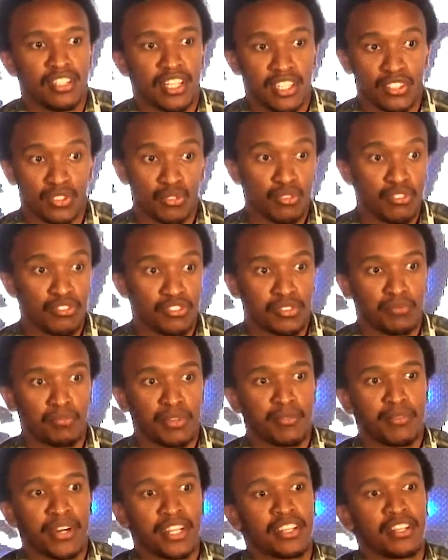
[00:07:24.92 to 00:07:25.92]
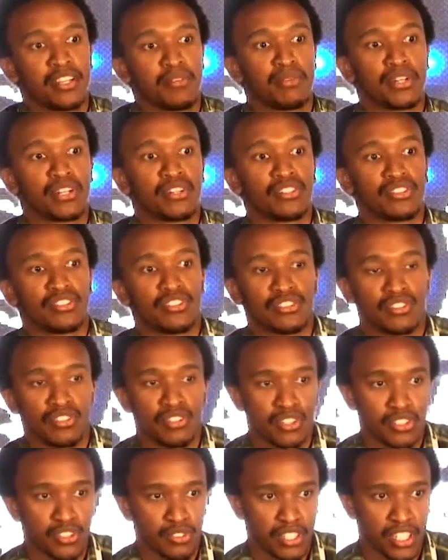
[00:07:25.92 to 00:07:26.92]
as wolves, primarily because these
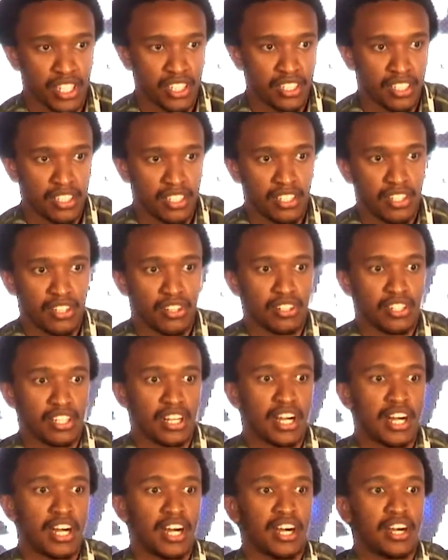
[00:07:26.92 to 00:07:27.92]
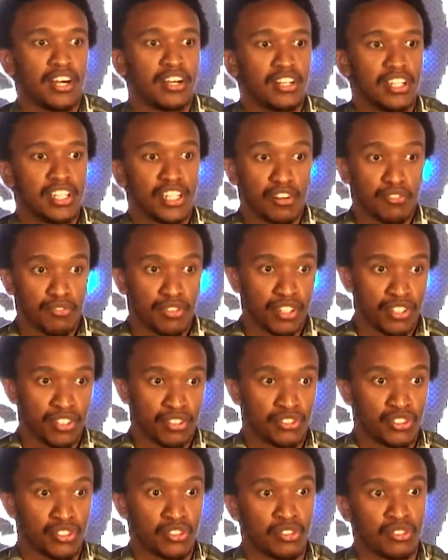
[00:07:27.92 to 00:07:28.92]
dogs were in a field
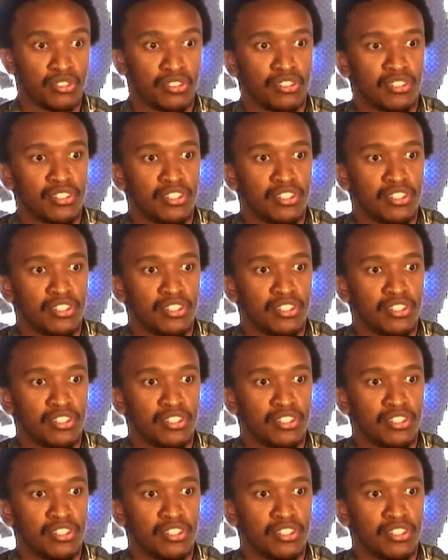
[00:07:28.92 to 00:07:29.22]
of snow.